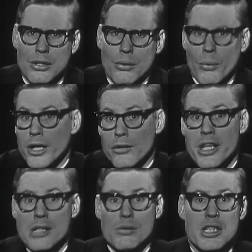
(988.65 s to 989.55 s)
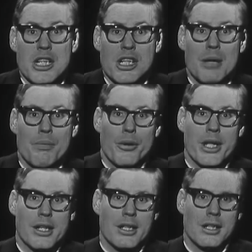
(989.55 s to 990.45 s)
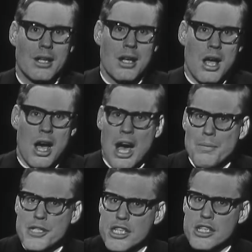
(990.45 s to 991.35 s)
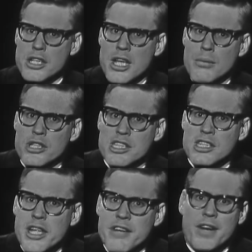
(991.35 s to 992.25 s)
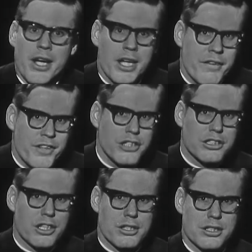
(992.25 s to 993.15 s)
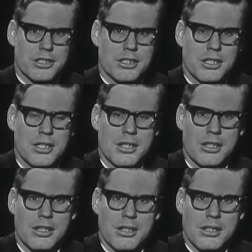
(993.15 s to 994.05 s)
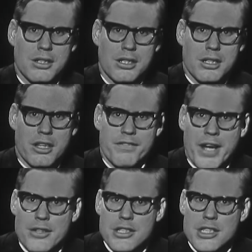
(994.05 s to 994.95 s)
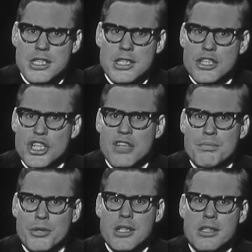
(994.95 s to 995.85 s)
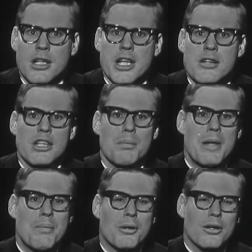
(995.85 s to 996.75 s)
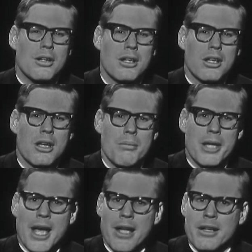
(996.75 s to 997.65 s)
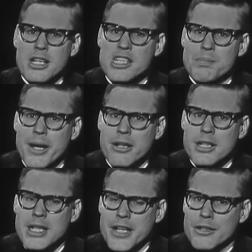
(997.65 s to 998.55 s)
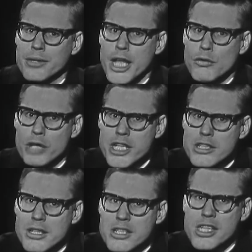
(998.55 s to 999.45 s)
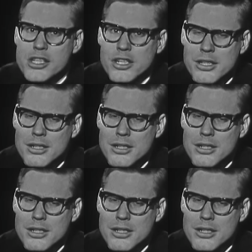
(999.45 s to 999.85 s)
While Christ was teaching in Perea, opposition to him was solidifying in official circles. The Pharisees, the chief priests, and the leaders of the people began to conspire together, and they reached a decision.